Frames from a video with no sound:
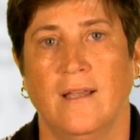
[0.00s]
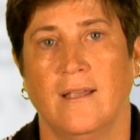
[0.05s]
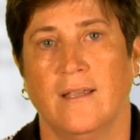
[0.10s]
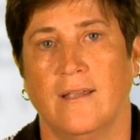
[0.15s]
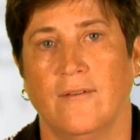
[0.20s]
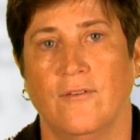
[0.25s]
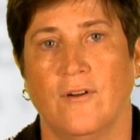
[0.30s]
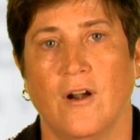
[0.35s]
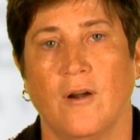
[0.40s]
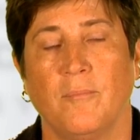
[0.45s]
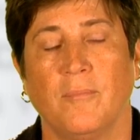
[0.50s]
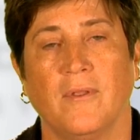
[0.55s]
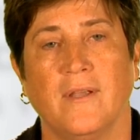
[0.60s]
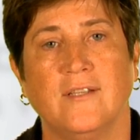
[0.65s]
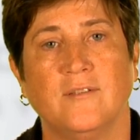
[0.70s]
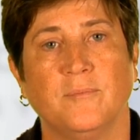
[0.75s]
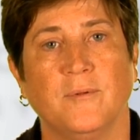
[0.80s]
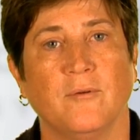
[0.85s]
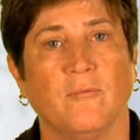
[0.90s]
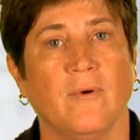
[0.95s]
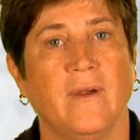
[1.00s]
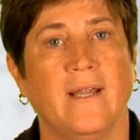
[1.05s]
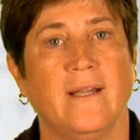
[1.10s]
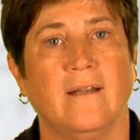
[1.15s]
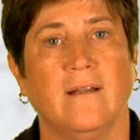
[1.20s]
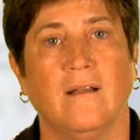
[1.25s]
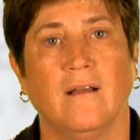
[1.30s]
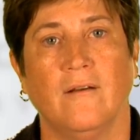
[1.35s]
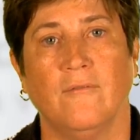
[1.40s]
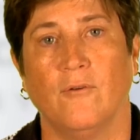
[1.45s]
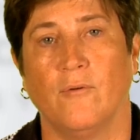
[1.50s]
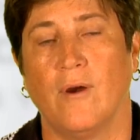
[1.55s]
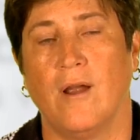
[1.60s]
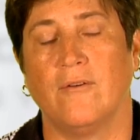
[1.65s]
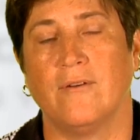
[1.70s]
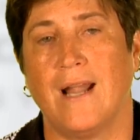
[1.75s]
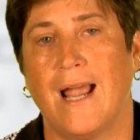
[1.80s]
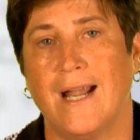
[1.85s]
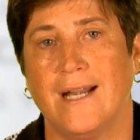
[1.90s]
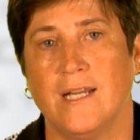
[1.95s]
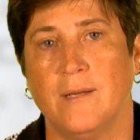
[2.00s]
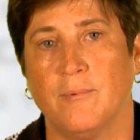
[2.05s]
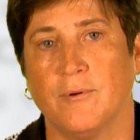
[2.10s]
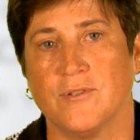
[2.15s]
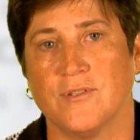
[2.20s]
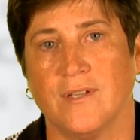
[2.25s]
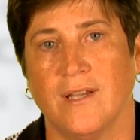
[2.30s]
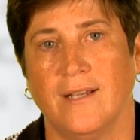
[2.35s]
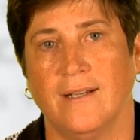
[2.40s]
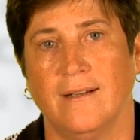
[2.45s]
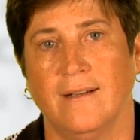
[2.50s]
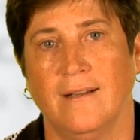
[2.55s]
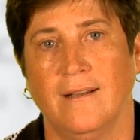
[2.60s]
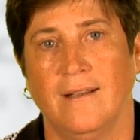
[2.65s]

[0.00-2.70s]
Given our placement rate of around 90%,